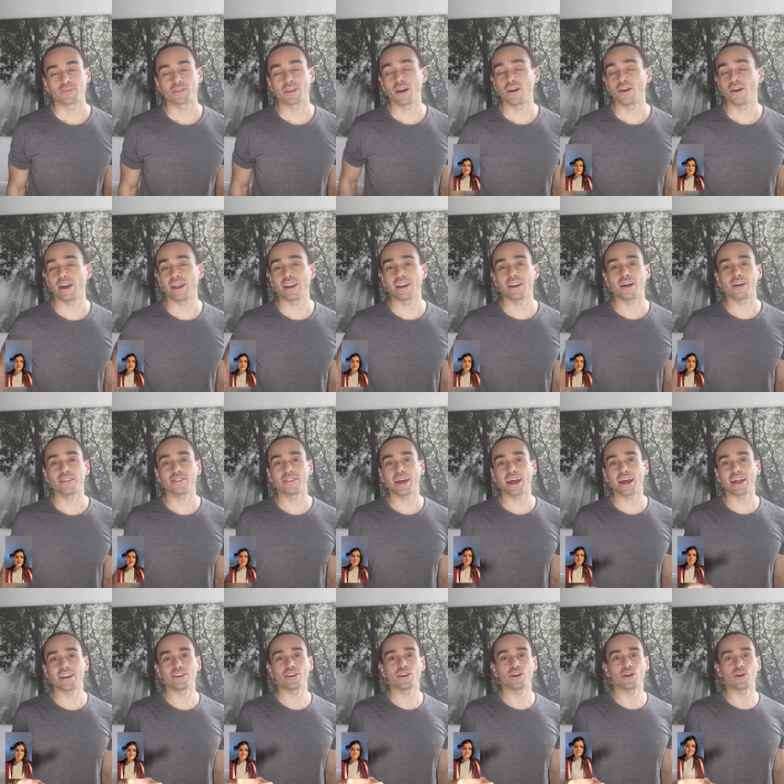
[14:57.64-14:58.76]
Yo, and on
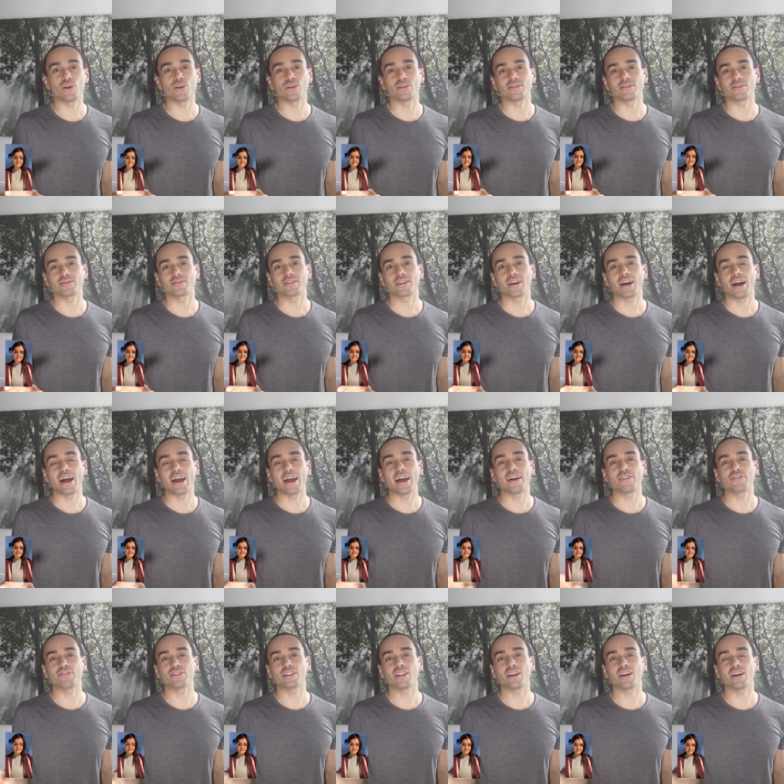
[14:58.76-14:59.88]
that note, I have
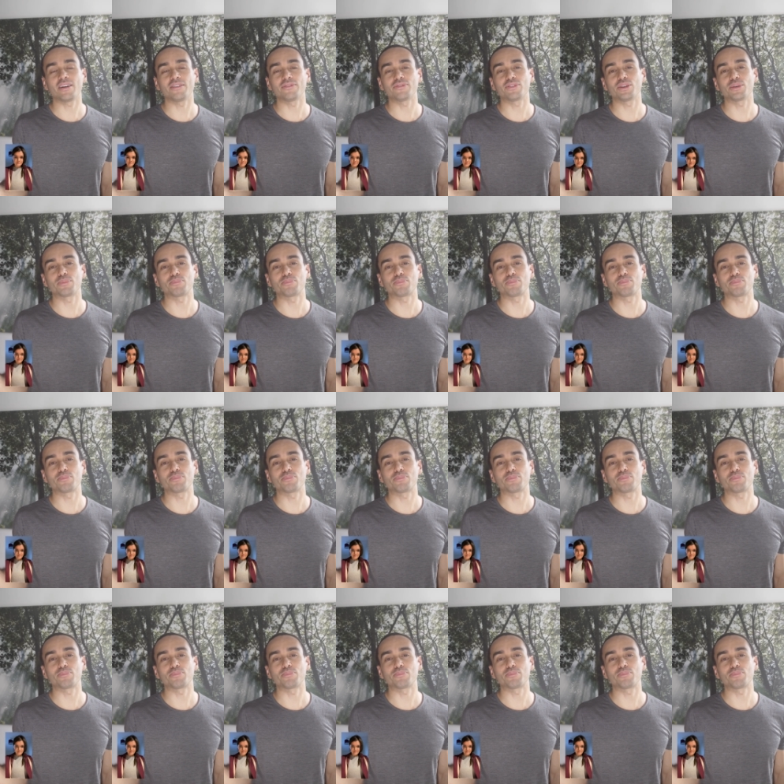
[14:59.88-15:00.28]
loved the